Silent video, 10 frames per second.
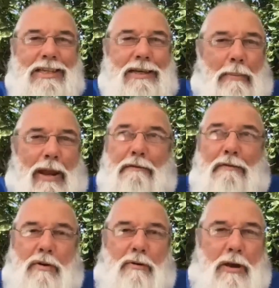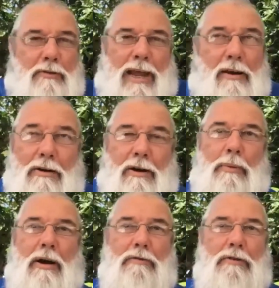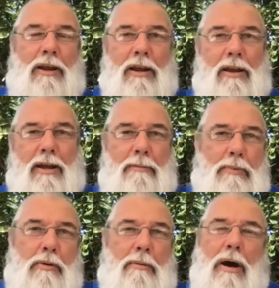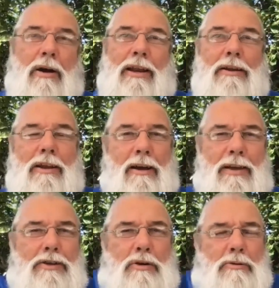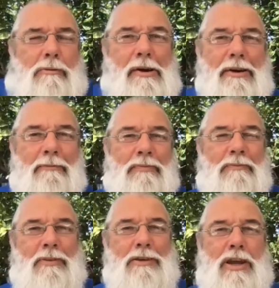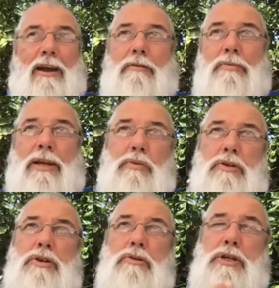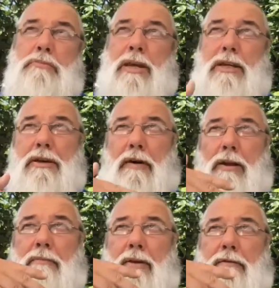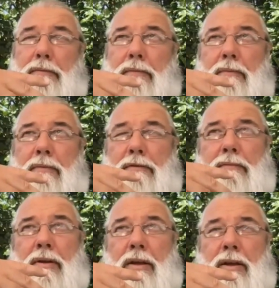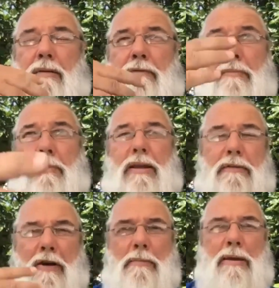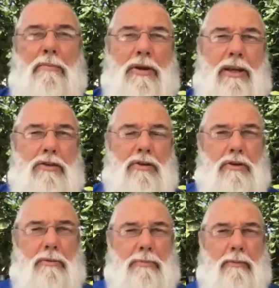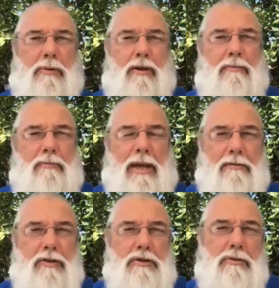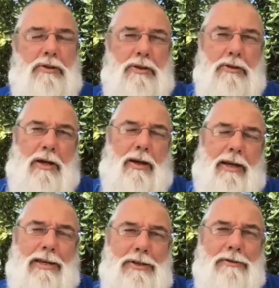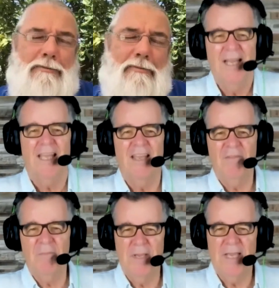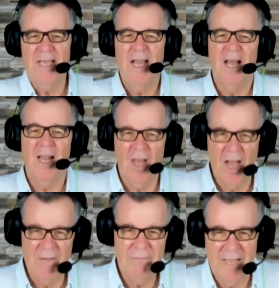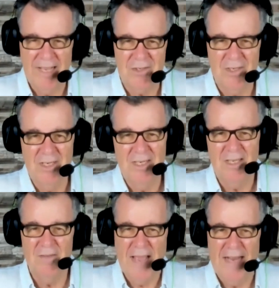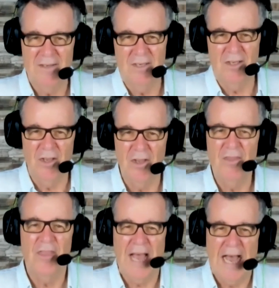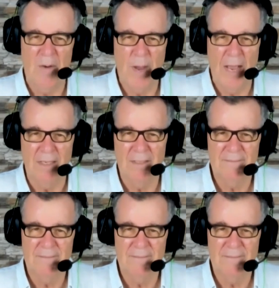It's a platform. Don't get hung up over it. And it blew her mind. That's cool. So that's what juices me is if I make money, it's because other people are getting results as well, I guess. Give me a life lesson you've had to learn the hard way.